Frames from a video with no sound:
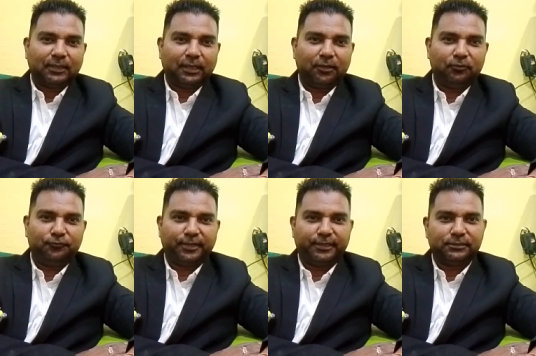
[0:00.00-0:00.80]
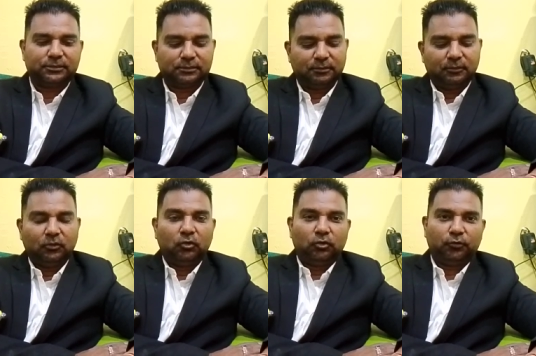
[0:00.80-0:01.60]
Hello friends,
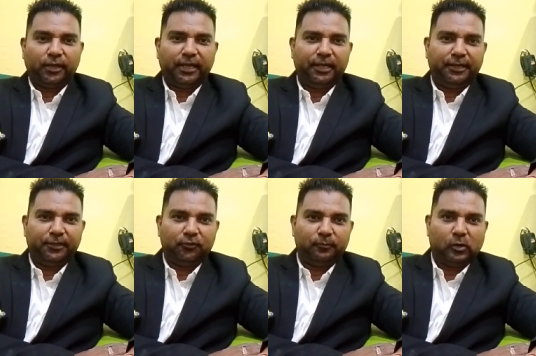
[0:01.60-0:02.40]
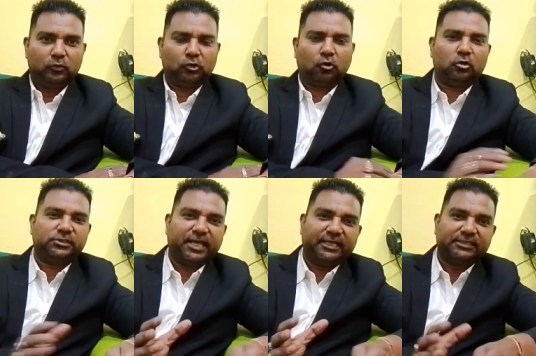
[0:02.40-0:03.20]
today I'll tell you about
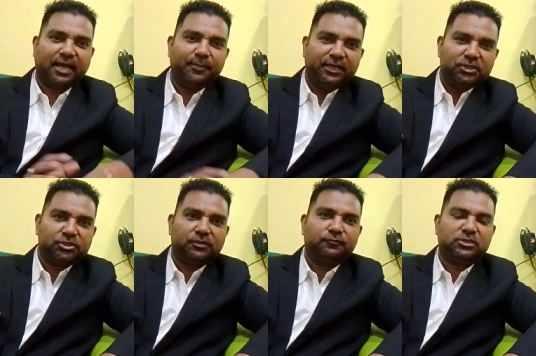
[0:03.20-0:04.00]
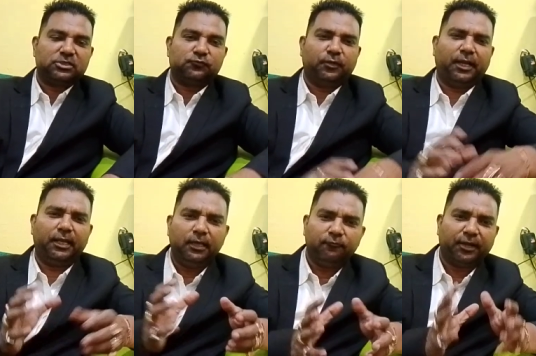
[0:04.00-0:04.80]
cross-examination, which is
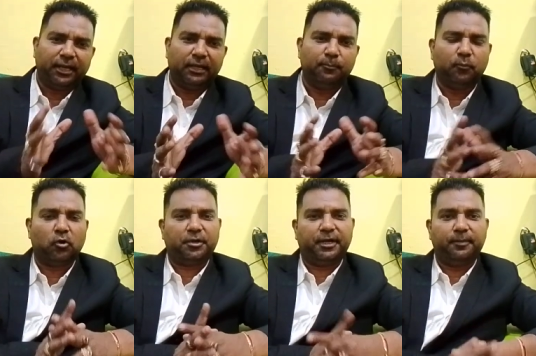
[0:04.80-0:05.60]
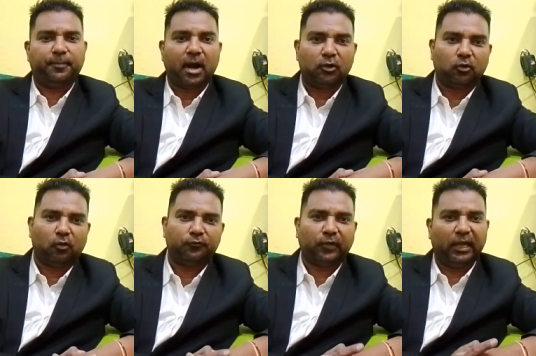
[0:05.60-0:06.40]
very important part
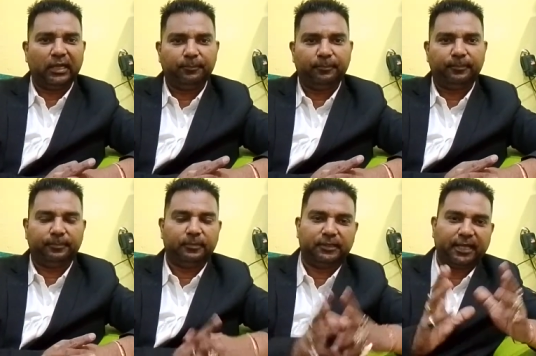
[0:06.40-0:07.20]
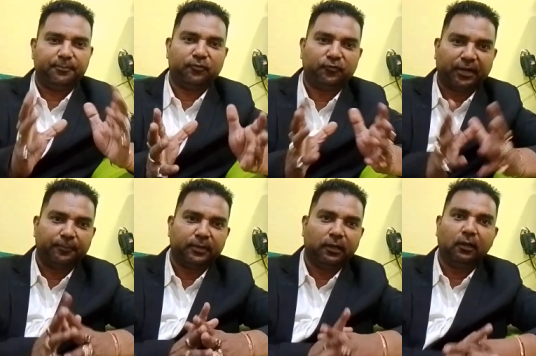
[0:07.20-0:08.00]
of any type of
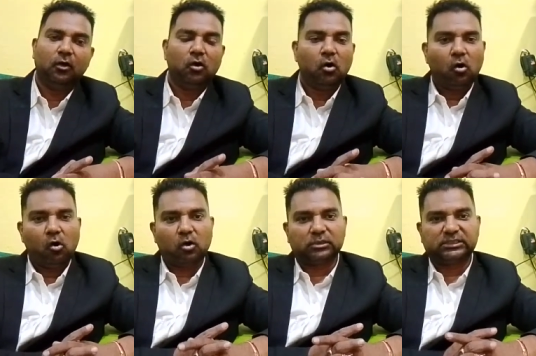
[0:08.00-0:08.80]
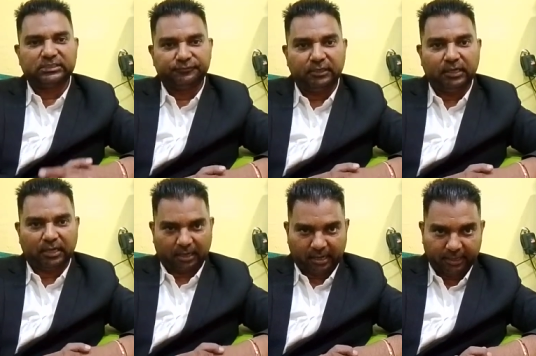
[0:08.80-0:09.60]
criminal or civil
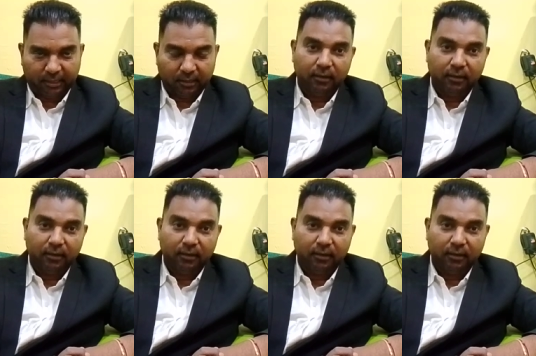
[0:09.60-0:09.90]
trial.